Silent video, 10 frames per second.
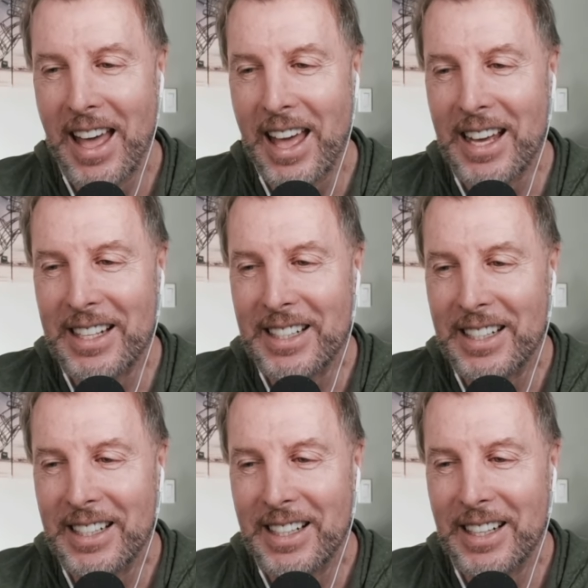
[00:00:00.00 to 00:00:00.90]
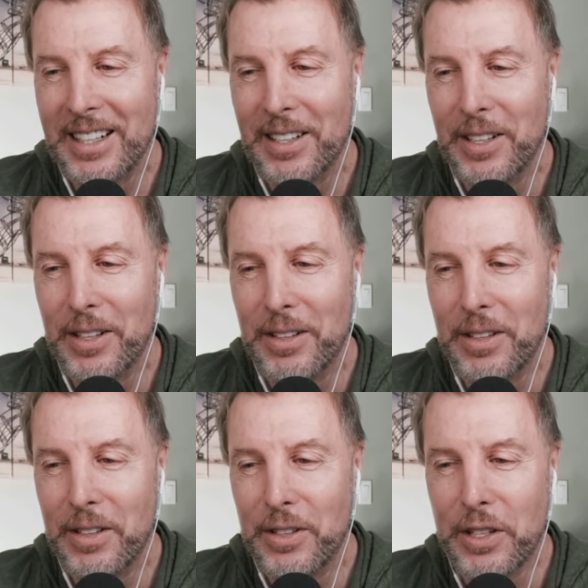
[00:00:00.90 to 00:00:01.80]
And
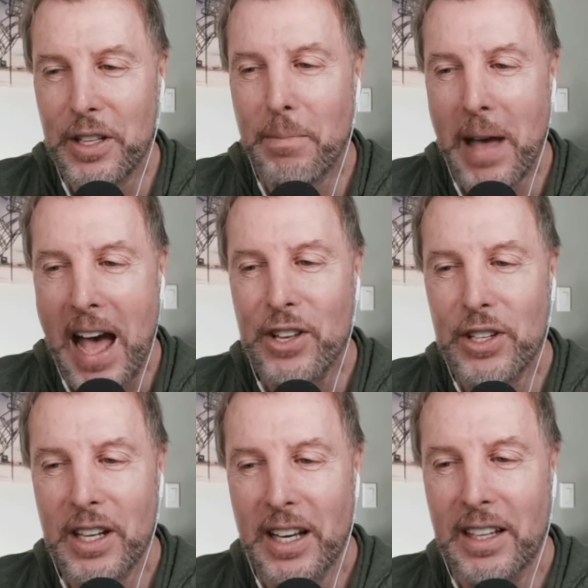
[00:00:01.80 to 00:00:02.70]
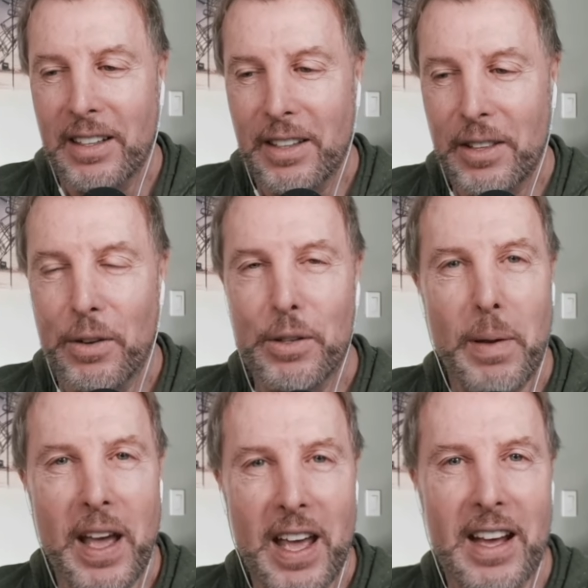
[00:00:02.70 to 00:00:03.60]
just imagining those
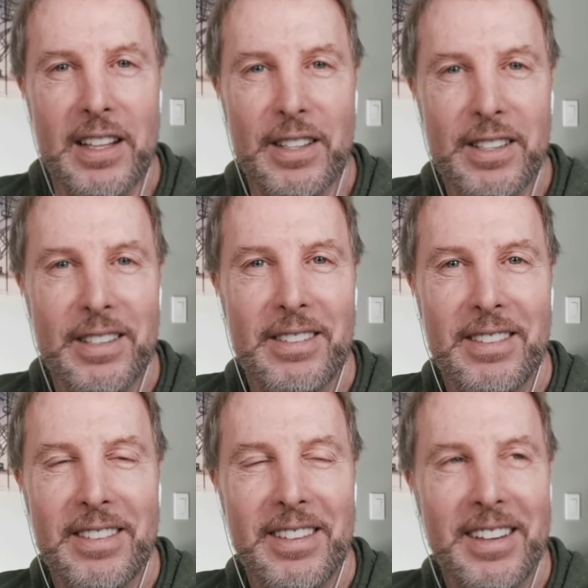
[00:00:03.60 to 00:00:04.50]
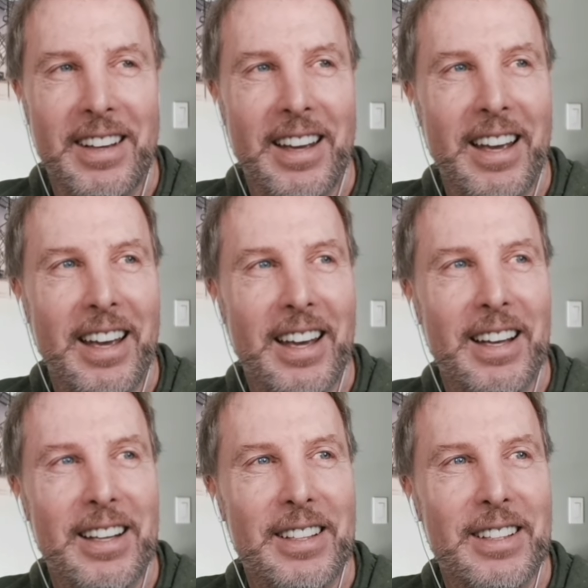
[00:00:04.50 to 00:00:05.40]
pants
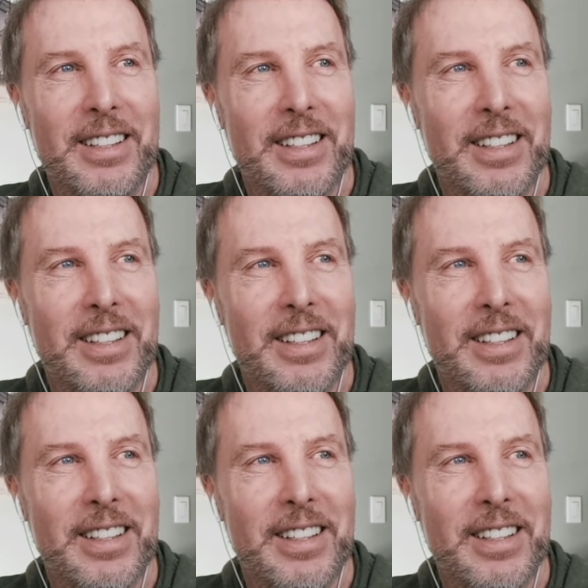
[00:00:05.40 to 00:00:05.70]
and,